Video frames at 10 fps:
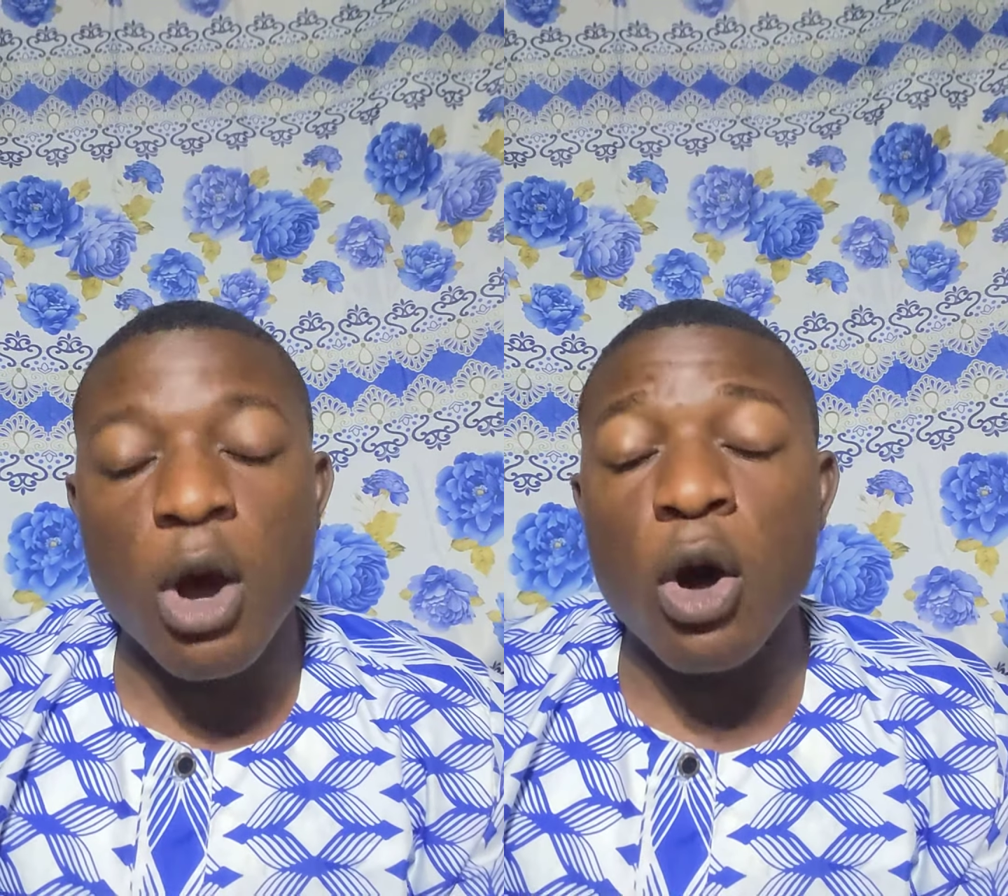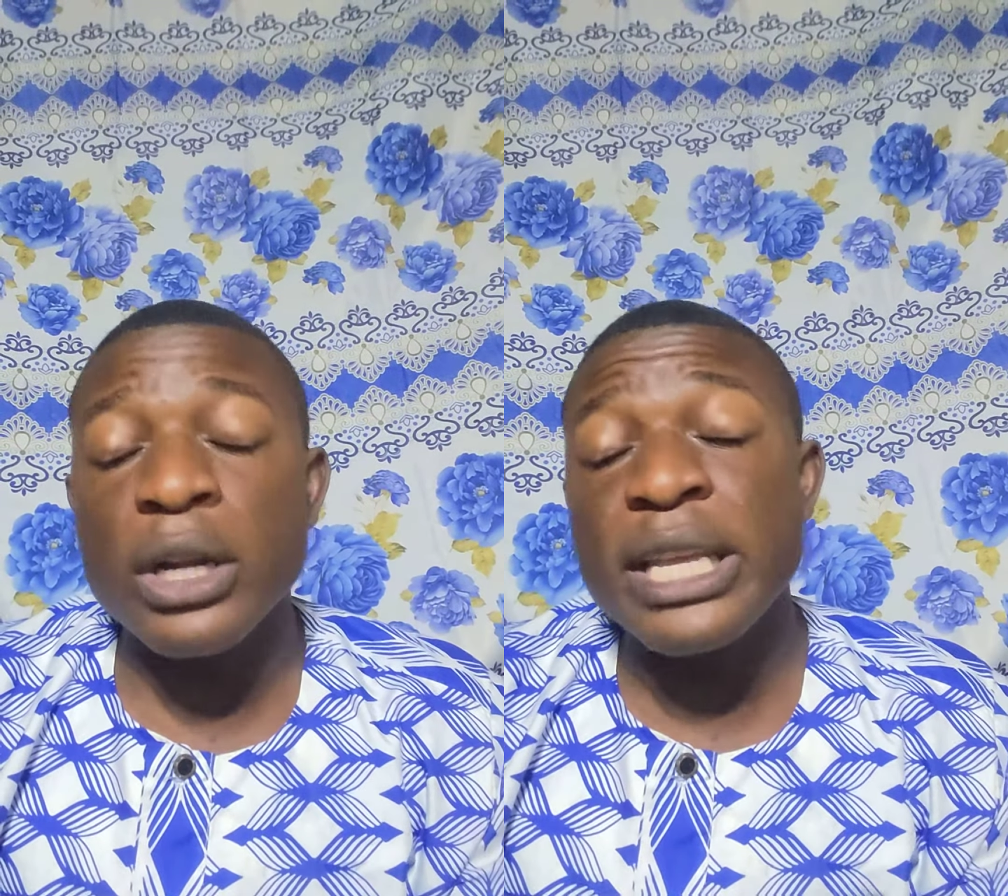
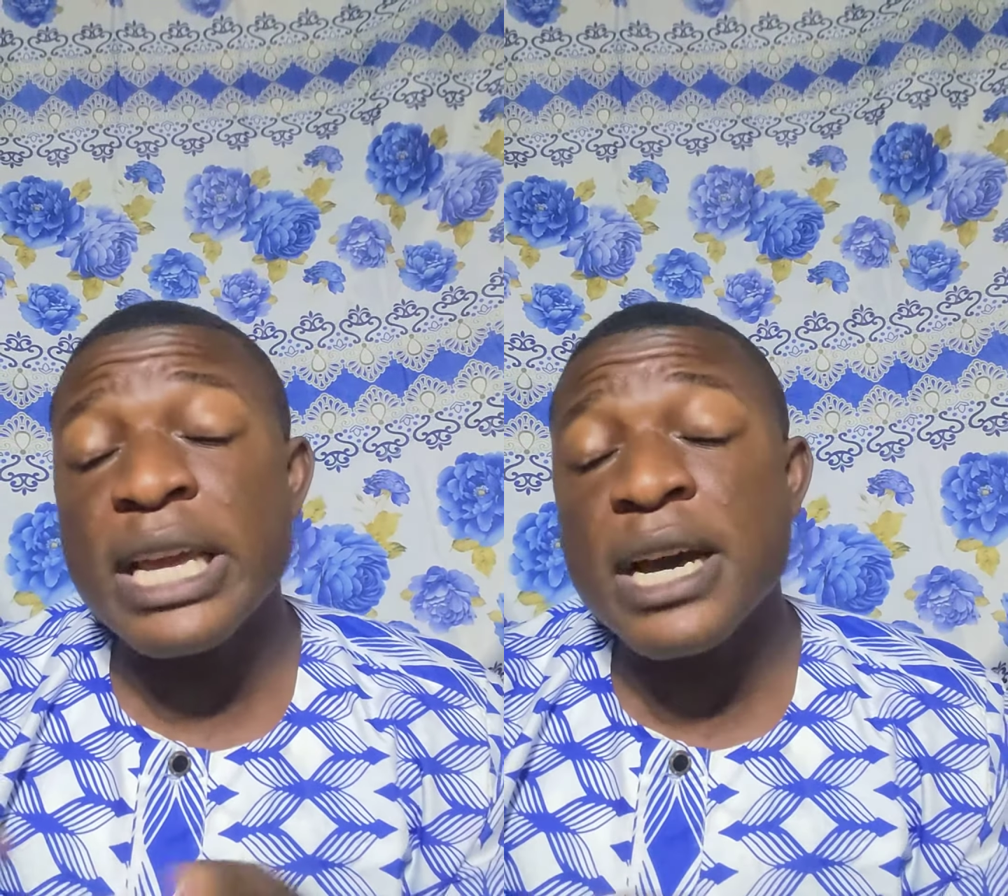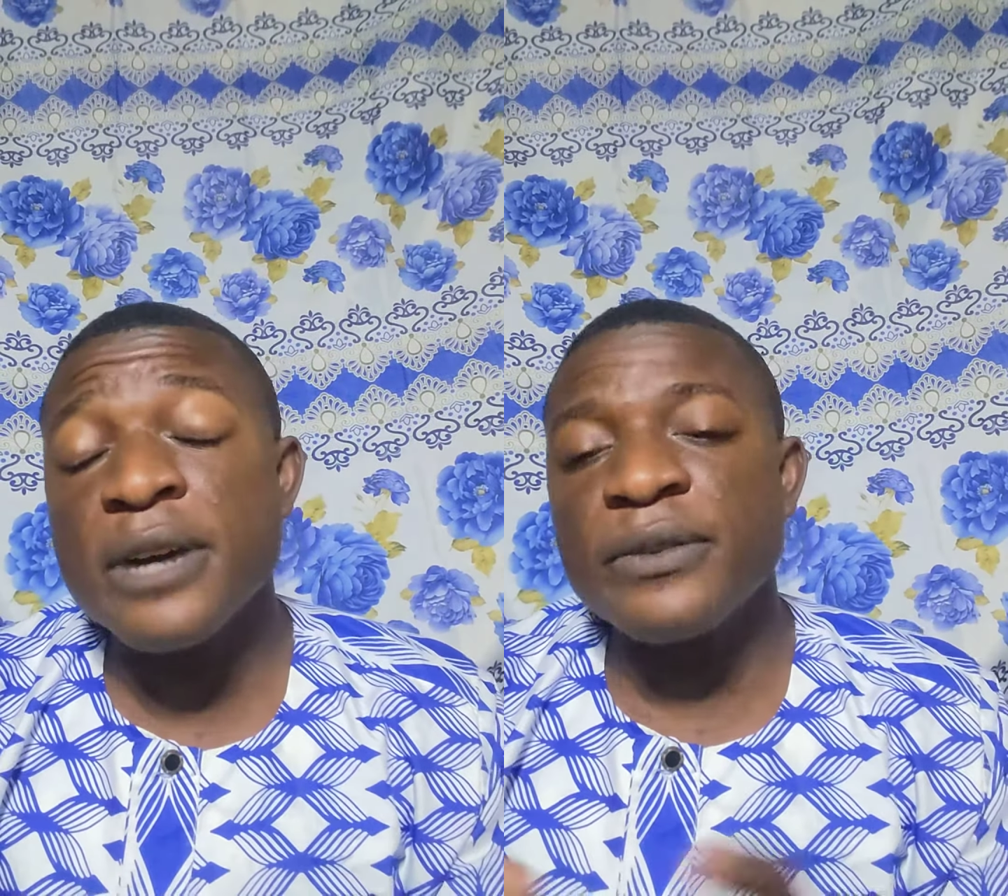or
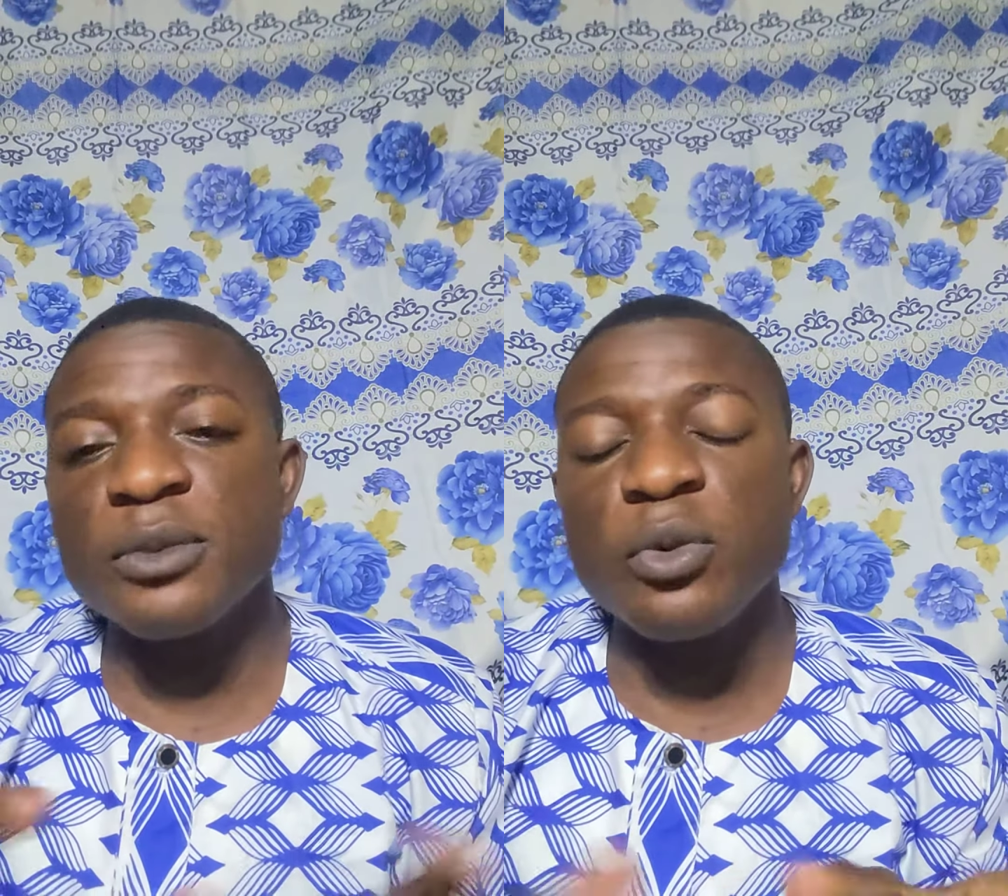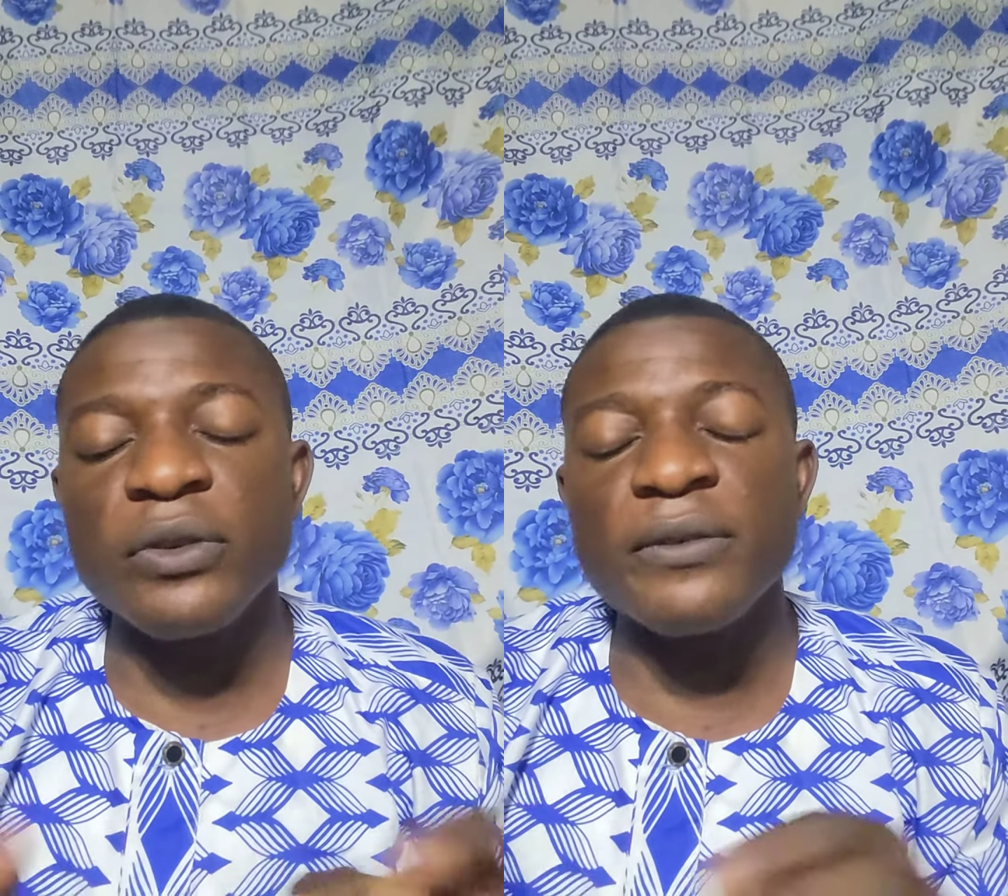the Earth
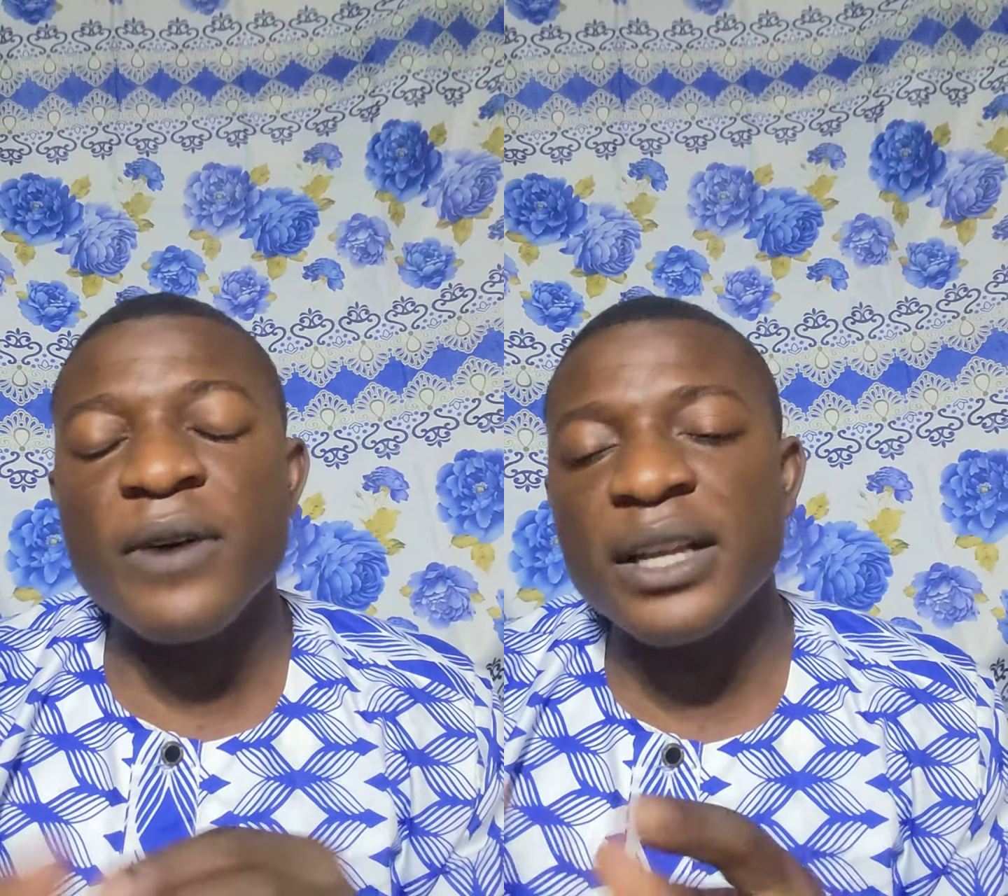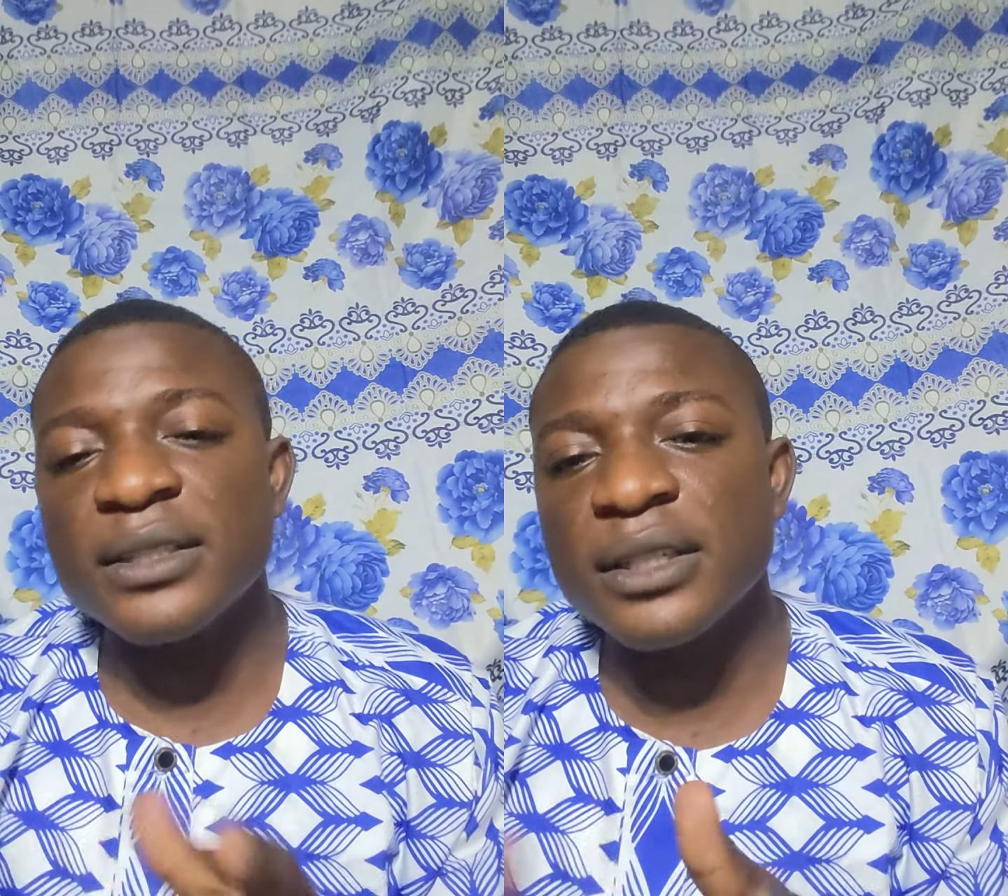is moving
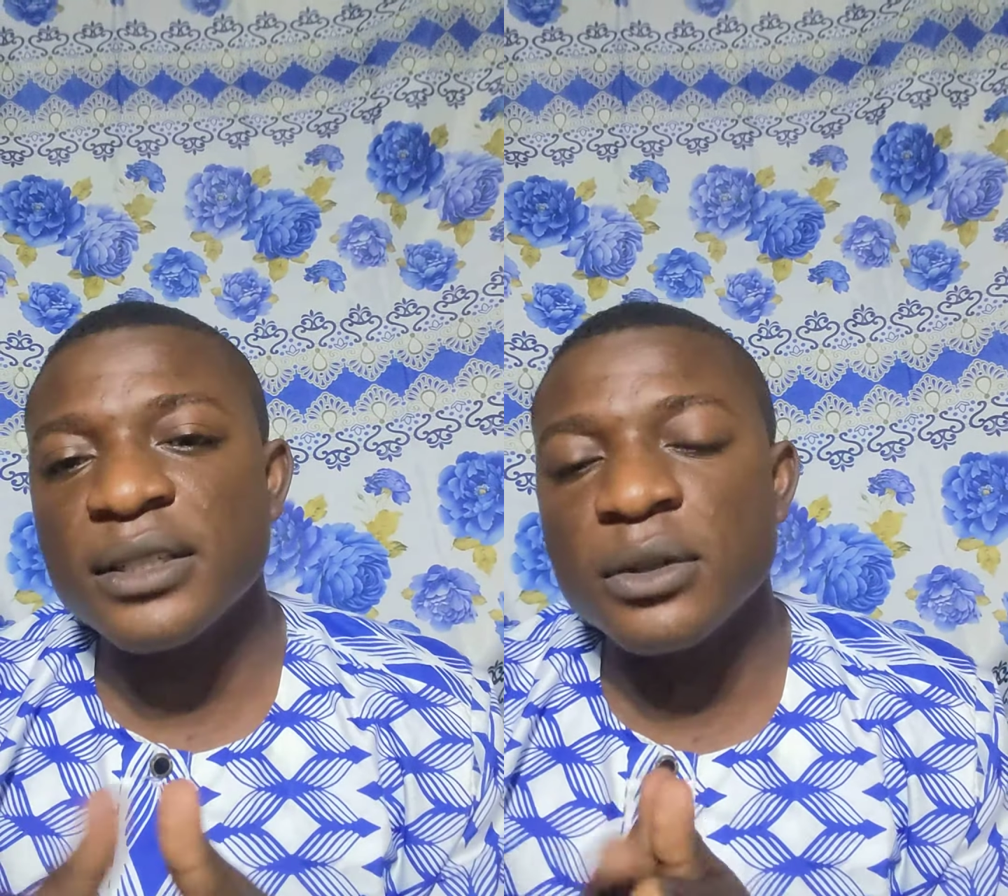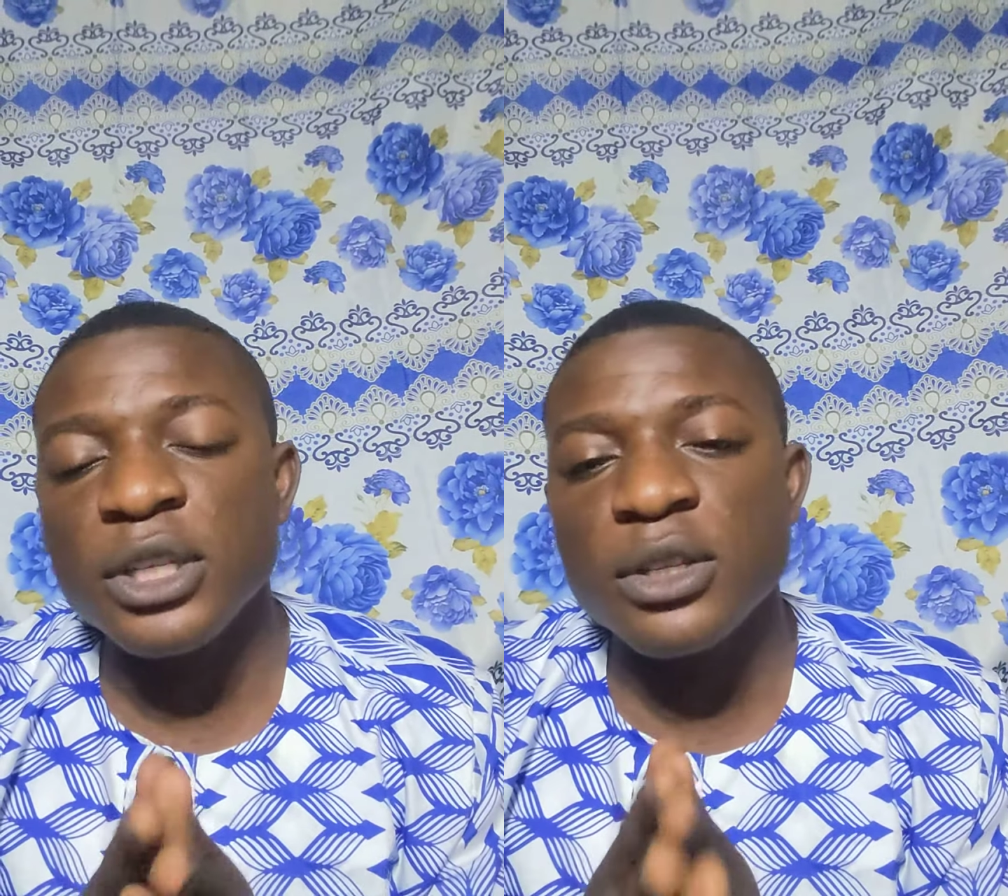
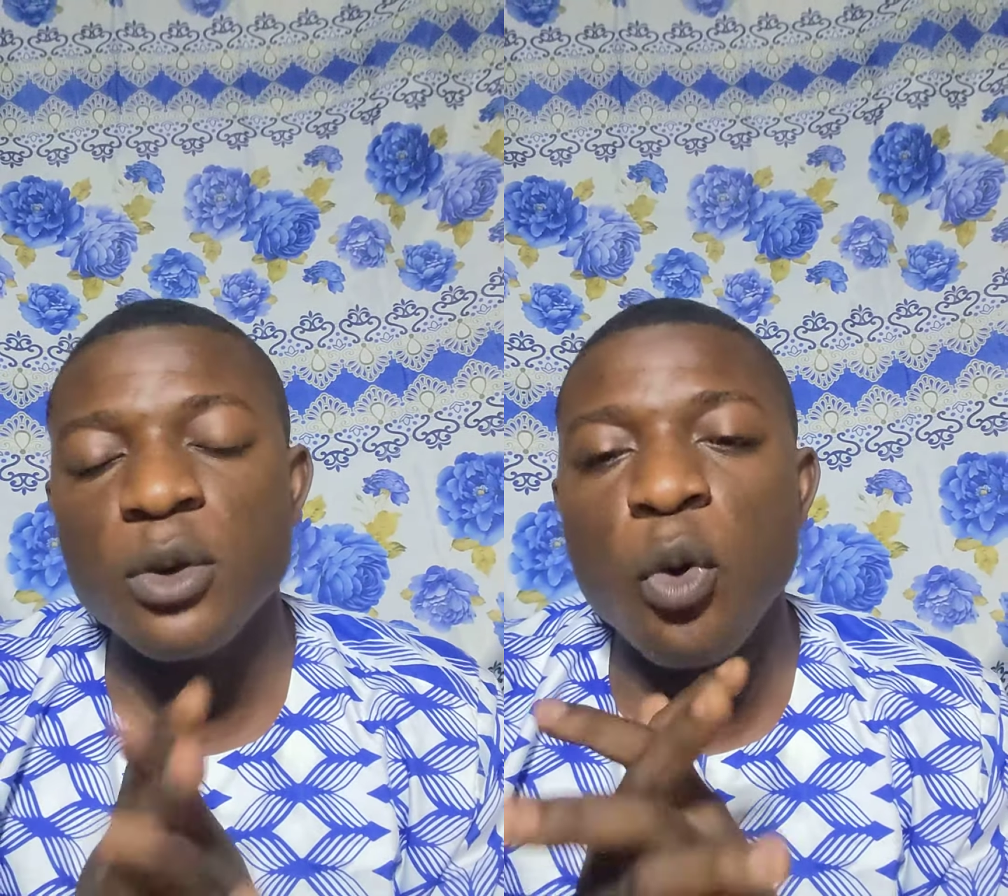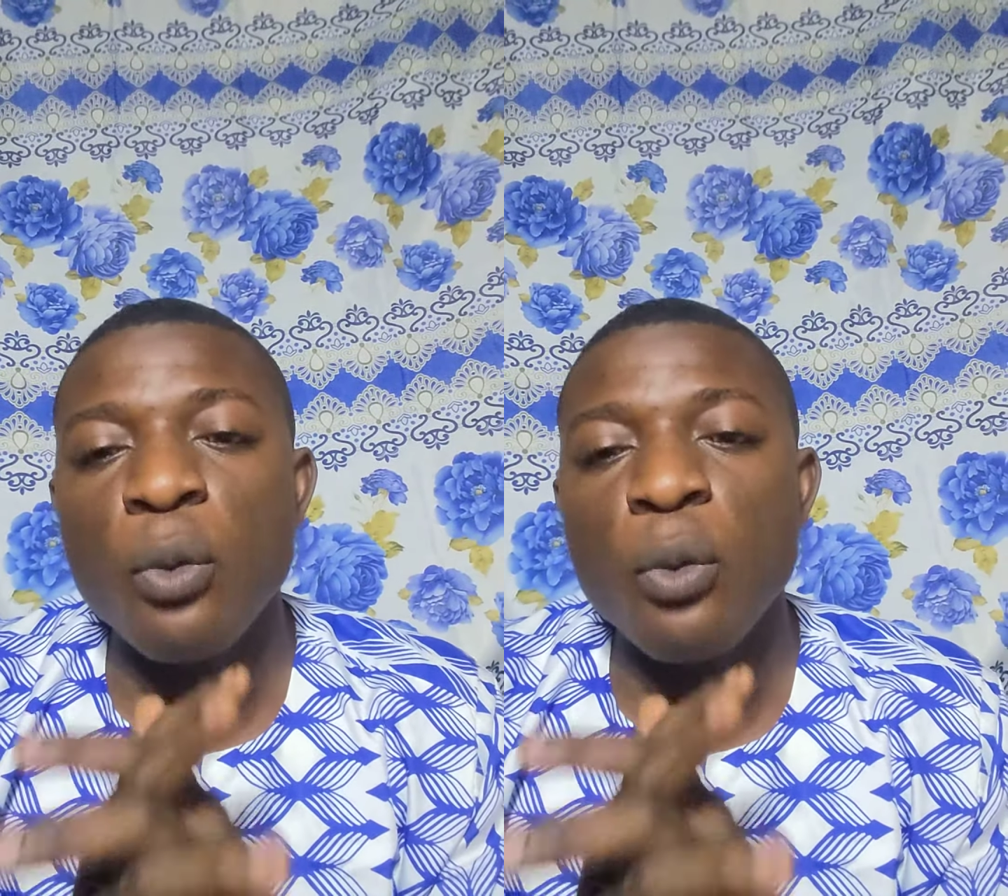fastest on its